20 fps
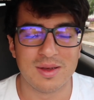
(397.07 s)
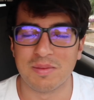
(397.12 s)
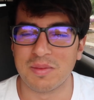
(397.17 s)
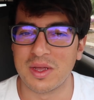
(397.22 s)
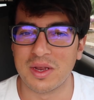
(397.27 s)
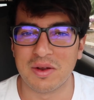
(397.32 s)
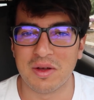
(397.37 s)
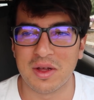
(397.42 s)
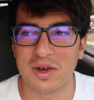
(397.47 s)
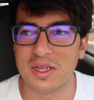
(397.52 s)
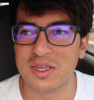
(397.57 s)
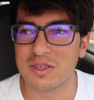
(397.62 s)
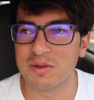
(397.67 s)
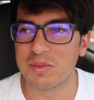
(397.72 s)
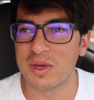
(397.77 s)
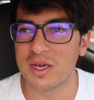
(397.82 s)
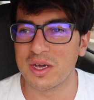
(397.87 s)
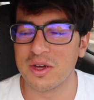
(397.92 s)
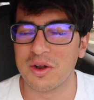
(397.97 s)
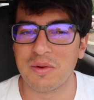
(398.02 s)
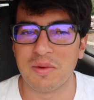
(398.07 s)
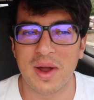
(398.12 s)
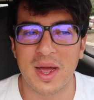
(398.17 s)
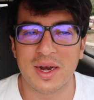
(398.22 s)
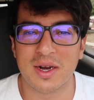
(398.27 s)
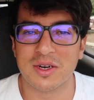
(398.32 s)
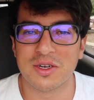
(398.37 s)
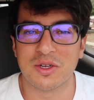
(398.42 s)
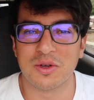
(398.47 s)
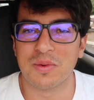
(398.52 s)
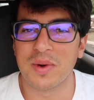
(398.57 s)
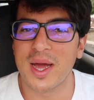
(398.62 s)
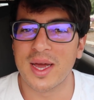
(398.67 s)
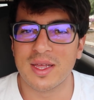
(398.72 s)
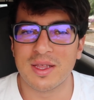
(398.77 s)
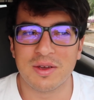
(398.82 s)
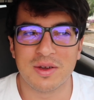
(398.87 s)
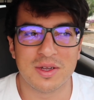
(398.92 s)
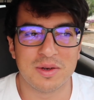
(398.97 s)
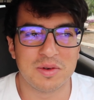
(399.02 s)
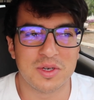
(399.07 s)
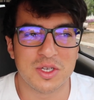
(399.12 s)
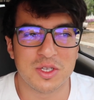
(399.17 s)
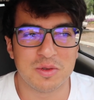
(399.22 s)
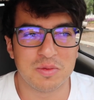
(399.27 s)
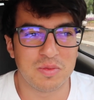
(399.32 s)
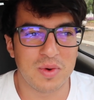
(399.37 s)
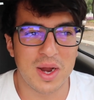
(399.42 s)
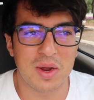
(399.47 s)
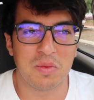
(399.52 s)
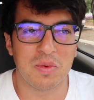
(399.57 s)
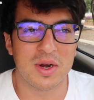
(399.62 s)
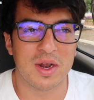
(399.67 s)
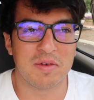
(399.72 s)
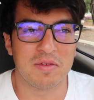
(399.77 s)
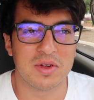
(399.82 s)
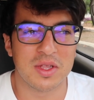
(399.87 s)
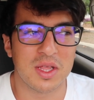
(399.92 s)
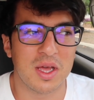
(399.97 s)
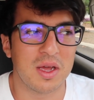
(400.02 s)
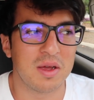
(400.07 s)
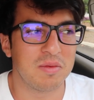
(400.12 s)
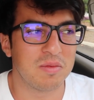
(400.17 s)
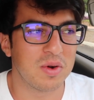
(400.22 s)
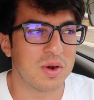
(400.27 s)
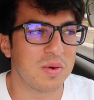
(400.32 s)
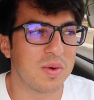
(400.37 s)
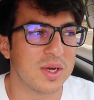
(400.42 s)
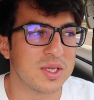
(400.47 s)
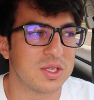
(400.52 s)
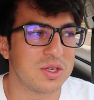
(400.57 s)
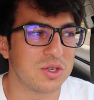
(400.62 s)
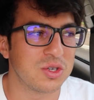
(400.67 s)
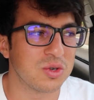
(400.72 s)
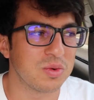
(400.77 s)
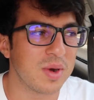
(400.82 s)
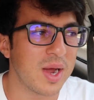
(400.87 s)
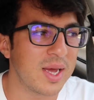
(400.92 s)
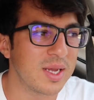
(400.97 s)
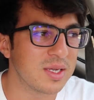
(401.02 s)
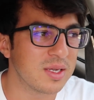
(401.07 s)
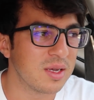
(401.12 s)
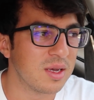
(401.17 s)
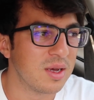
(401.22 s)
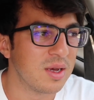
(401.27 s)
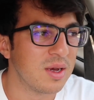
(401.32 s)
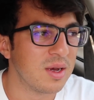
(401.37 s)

You don't need to be a good writer to write. You can just write whatever they request you to write.